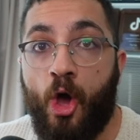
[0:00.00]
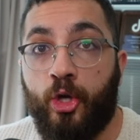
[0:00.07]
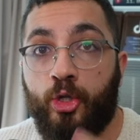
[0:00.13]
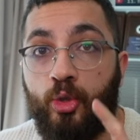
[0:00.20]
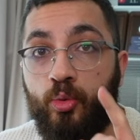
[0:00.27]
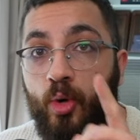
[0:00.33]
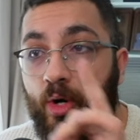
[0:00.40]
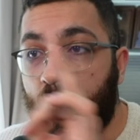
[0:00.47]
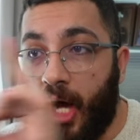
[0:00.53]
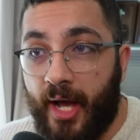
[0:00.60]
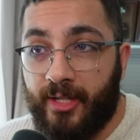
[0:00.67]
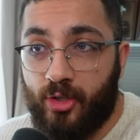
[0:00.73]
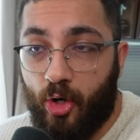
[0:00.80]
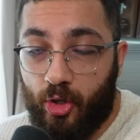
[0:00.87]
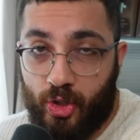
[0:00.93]
You
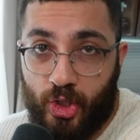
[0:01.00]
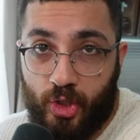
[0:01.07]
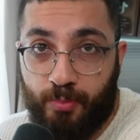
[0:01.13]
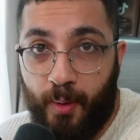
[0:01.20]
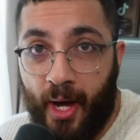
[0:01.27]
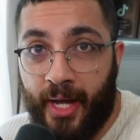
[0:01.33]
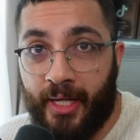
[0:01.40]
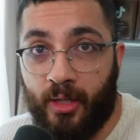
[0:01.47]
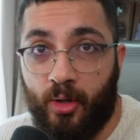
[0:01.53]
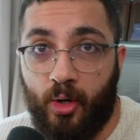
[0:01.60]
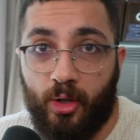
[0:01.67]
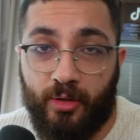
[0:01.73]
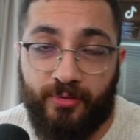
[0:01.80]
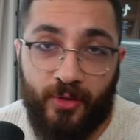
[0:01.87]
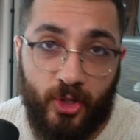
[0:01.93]
guys are spying on
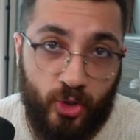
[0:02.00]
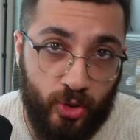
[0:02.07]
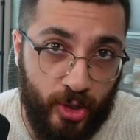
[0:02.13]
all of us. You